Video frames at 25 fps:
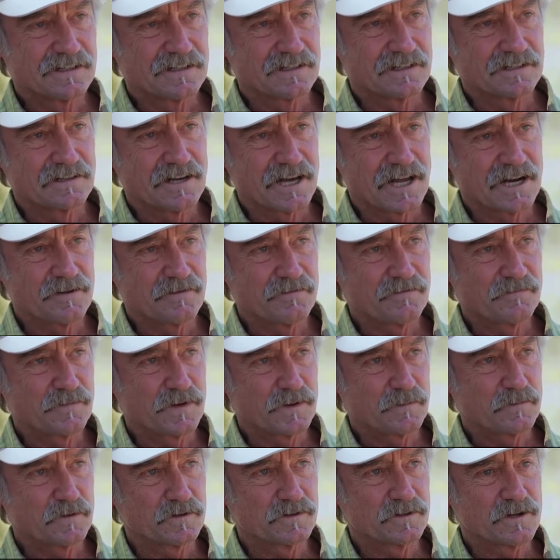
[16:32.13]
a lot of
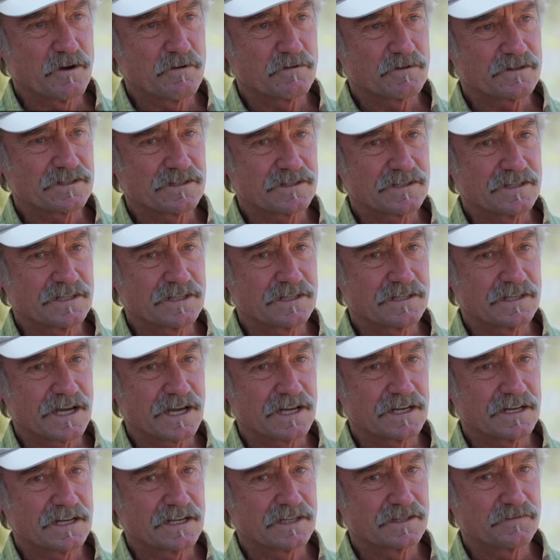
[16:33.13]
people don't see
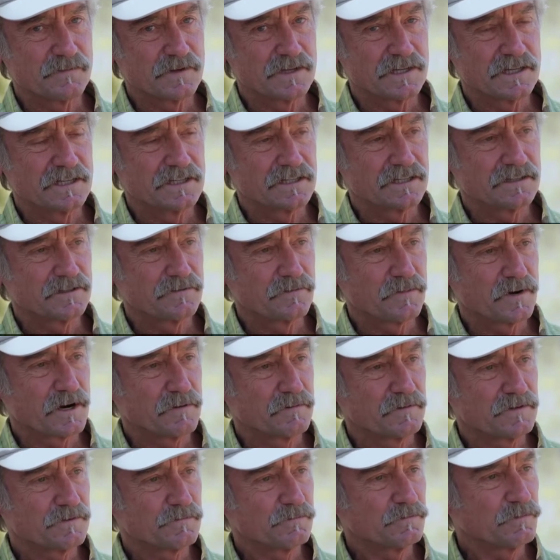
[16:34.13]
that as being the department's